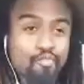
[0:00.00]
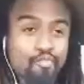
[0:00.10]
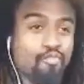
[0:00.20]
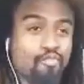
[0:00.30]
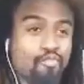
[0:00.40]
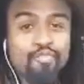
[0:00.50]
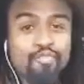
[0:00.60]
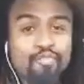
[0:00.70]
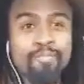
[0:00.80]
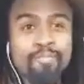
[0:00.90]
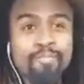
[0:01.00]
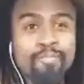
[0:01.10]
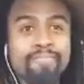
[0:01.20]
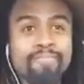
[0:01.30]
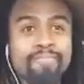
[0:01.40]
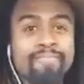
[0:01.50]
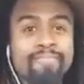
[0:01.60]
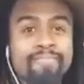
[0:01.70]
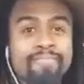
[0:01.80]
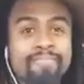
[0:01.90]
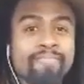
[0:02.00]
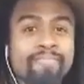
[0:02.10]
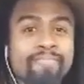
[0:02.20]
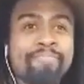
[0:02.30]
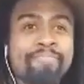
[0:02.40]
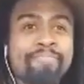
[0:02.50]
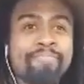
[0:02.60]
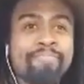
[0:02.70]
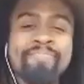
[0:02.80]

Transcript: The person shown says nothing.